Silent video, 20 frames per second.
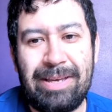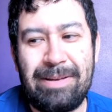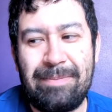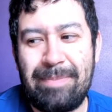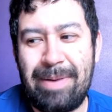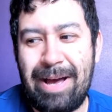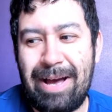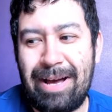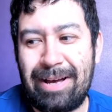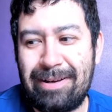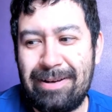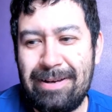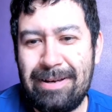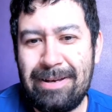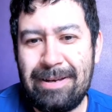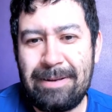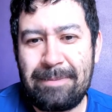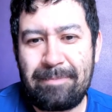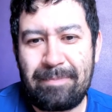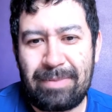back,
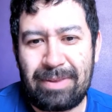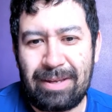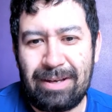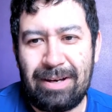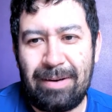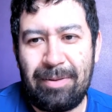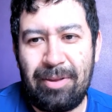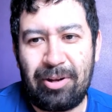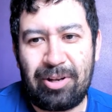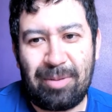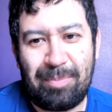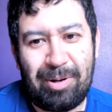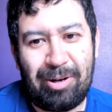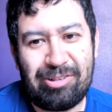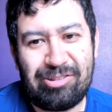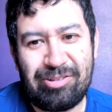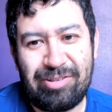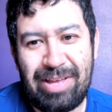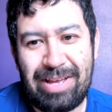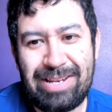the
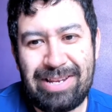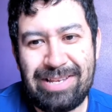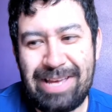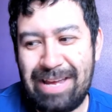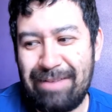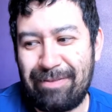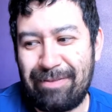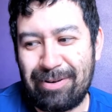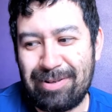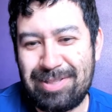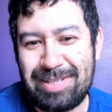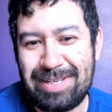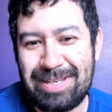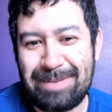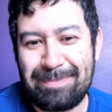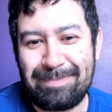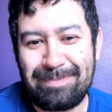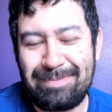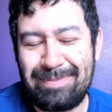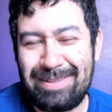composure that he gave our
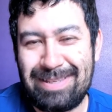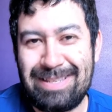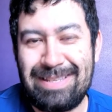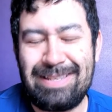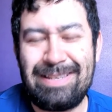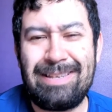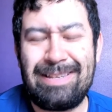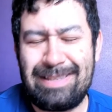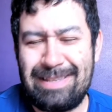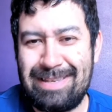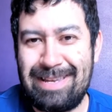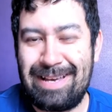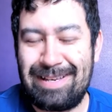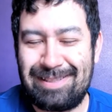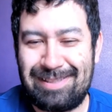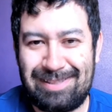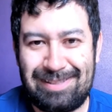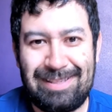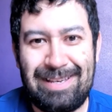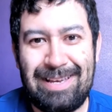team,
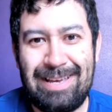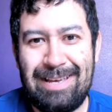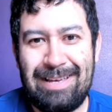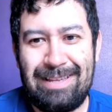yes.